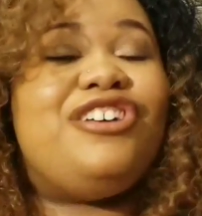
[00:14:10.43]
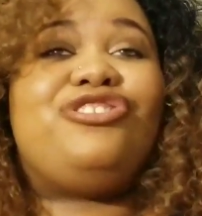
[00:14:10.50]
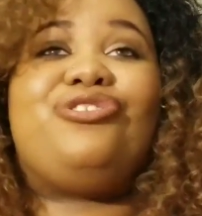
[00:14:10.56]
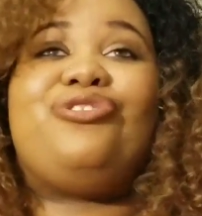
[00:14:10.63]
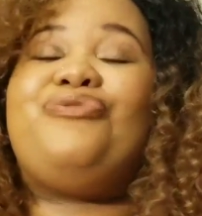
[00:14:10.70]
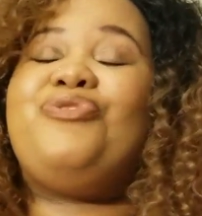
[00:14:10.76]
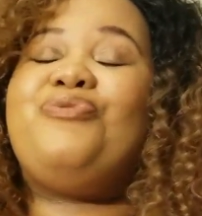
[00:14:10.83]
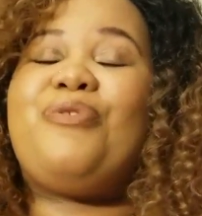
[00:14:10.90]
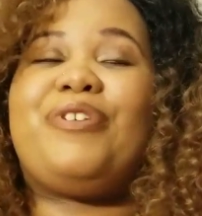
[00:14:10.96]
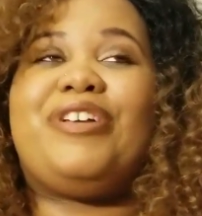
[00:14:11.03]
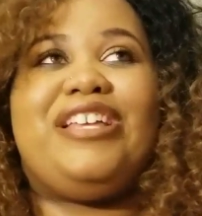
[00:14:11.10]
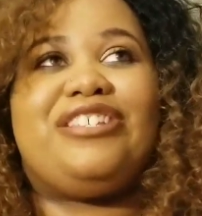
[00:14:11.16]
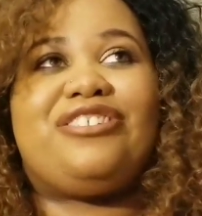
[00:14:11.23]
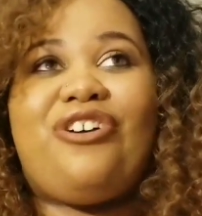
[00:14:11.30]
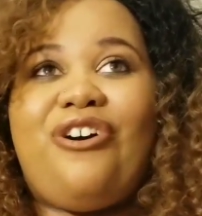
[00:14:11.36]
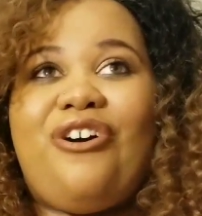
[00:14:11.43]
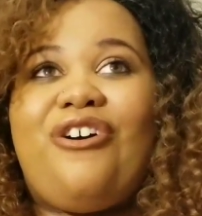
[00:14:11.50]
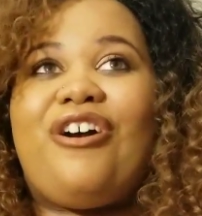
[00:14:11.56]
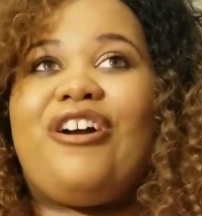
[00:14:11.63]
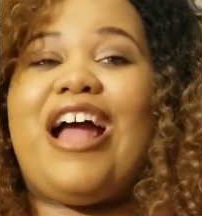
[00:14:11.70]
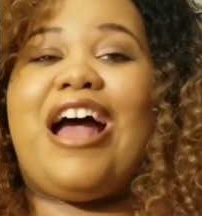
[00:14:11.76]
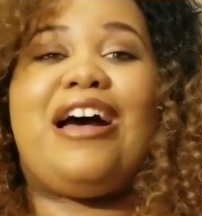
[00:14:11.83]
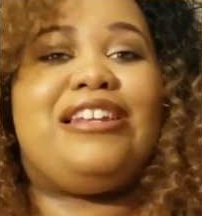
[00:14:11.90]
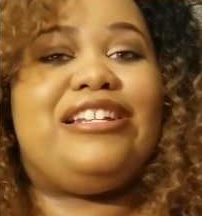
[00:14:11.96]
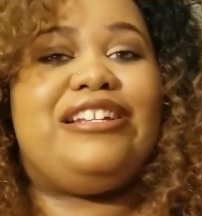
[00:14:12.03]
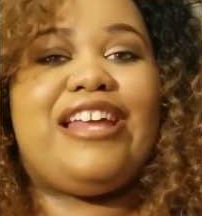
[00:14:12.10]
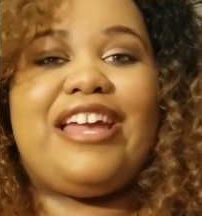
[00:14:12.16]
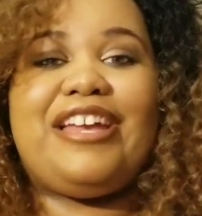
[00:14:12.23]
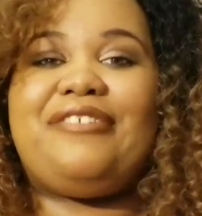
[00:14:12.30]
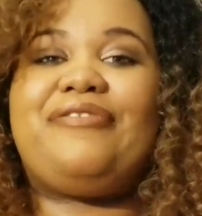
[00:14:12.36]
So if you want his car, I'll
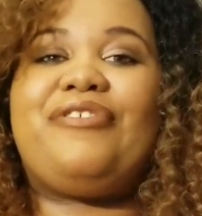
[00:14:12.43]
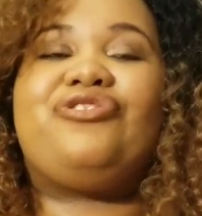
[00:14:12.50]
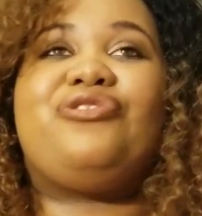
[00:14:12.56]
leave that info.